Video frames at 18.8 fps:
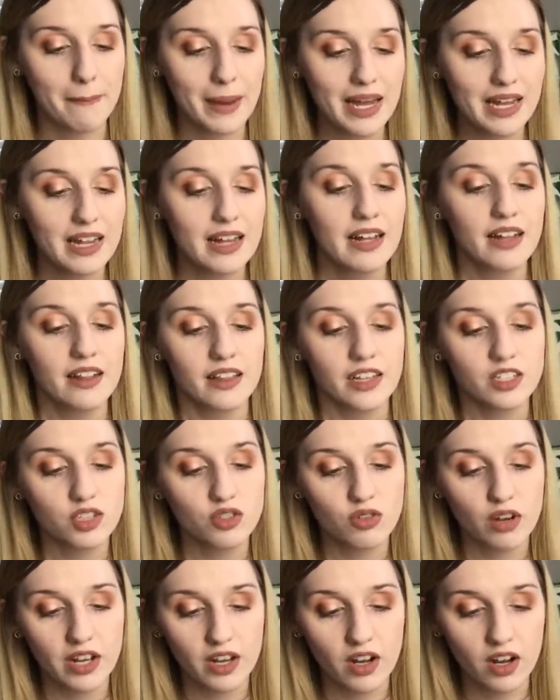But let's
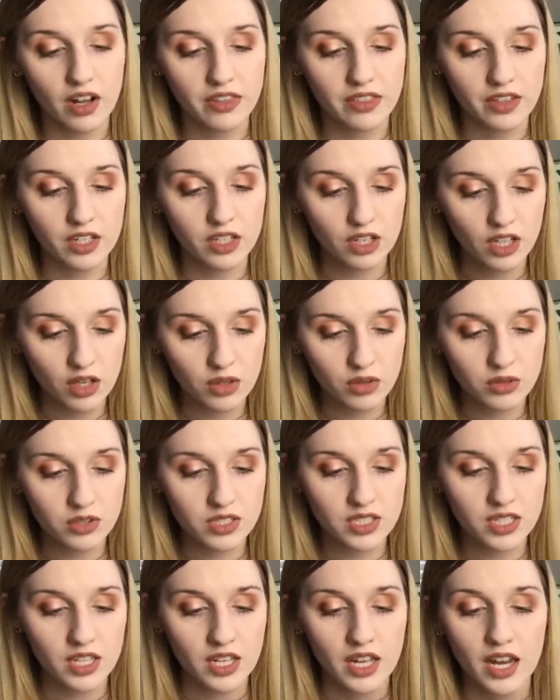try on the
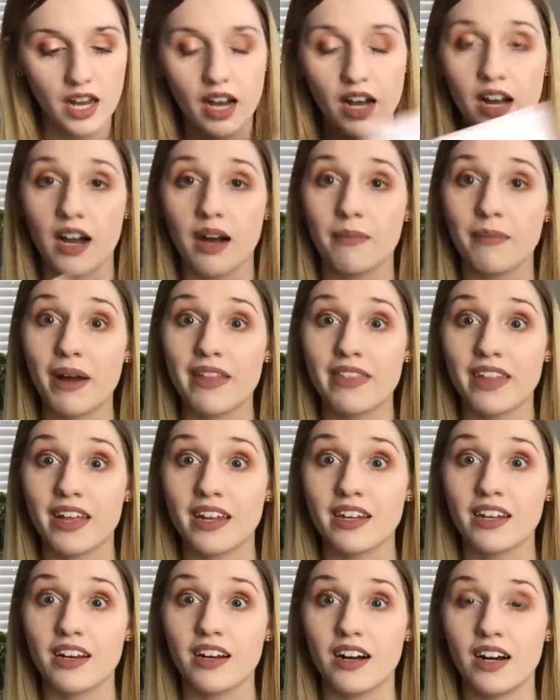clothes, and
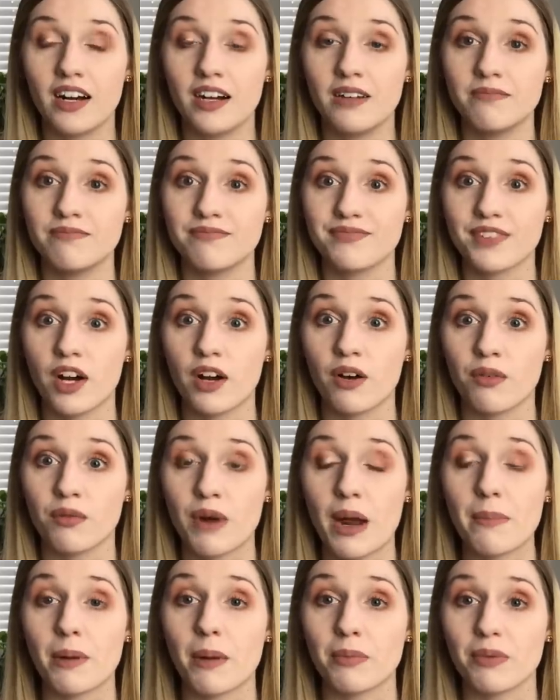then I'll
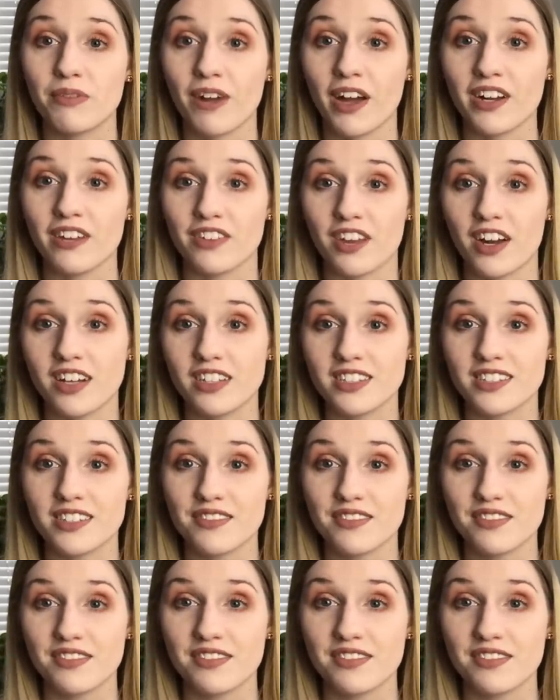wrap up with final thoughts.